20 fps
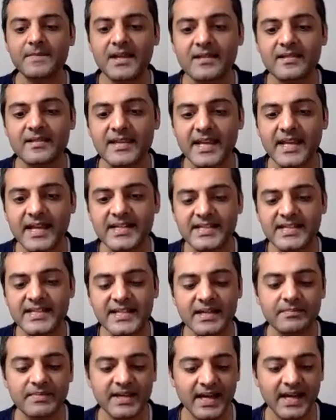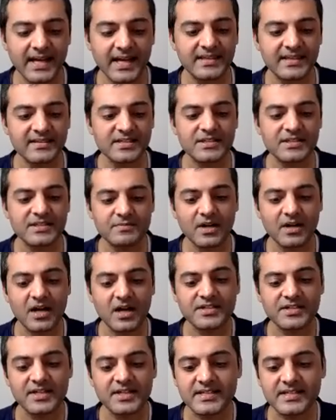the idea behind this
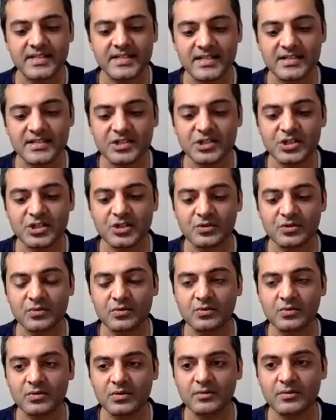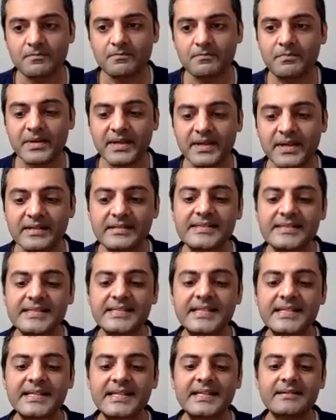project is to build
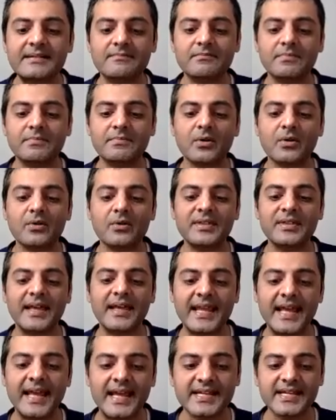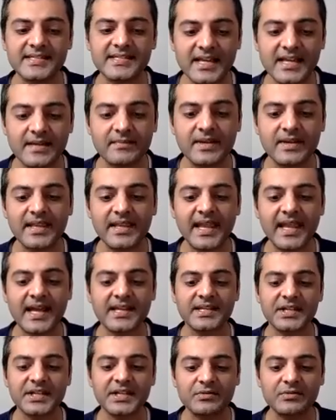both an academic
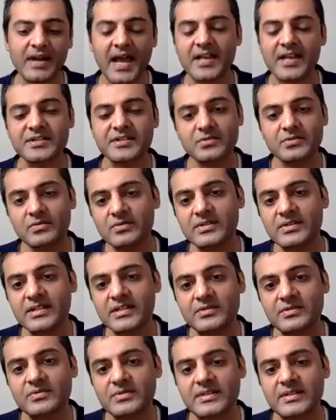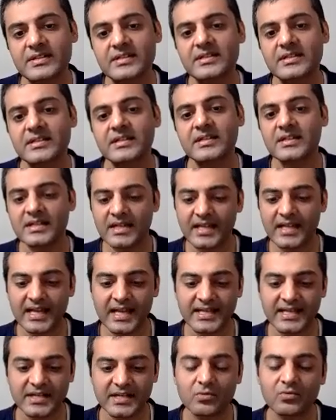and a grassroots interest
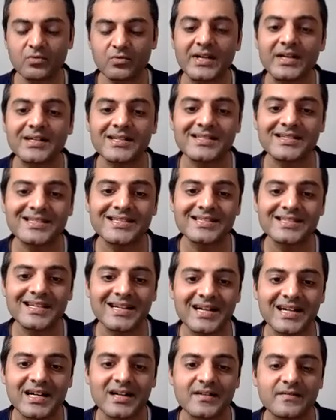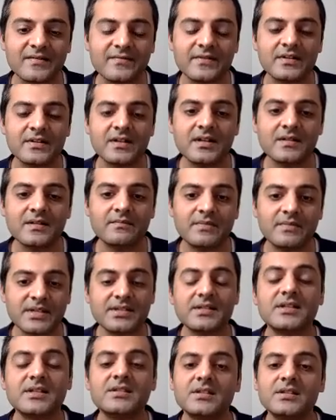and awareness of
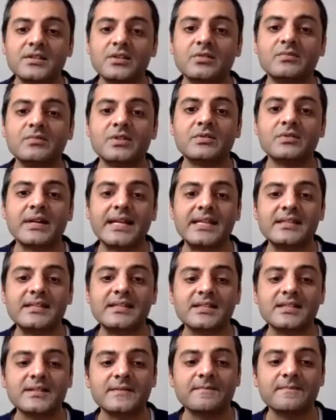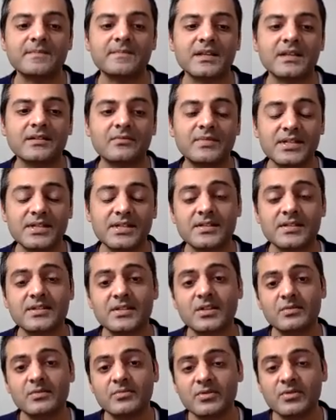business and human rights. And business
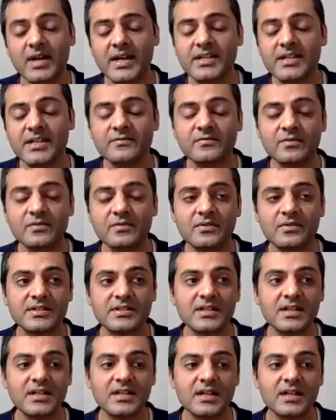and human rights, of course,